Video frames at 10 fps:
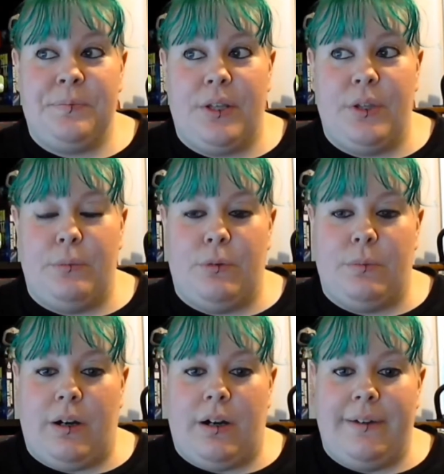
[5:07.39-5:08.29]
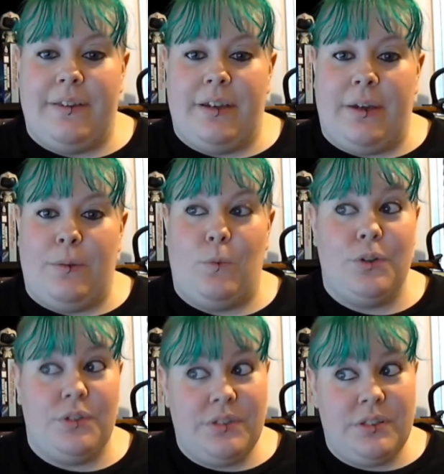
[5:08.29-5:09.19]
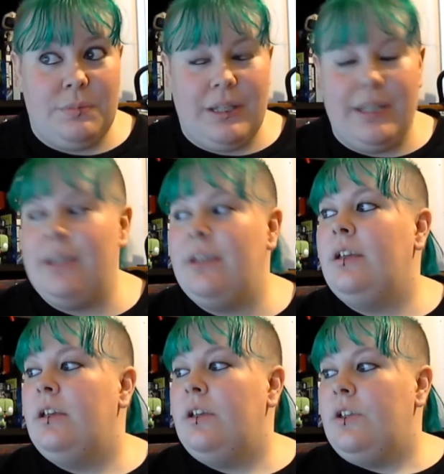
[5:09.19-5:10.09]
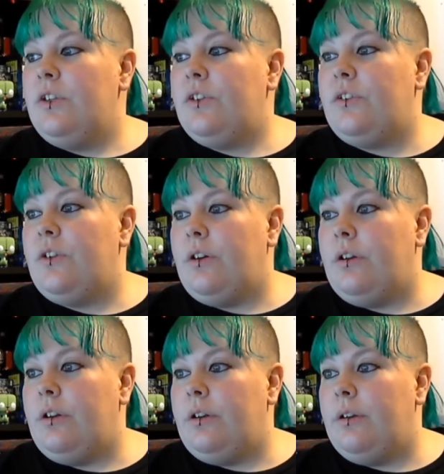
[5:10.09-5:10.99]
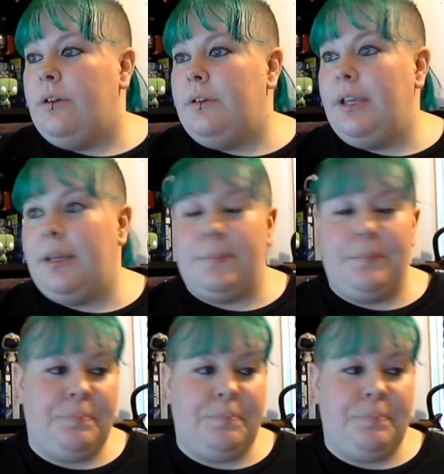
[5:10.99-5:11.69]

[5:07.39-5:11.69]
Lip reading: A lot more behind than I wanted to be. So, yeah.